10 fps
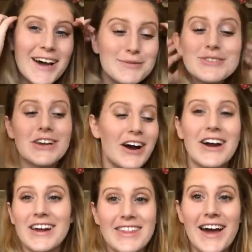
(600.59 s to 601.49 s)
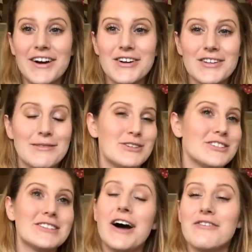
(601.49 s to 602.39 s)
I'm sorry, the algorithm
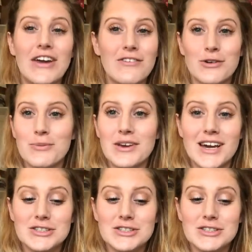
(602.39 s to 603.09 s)
does not favor me.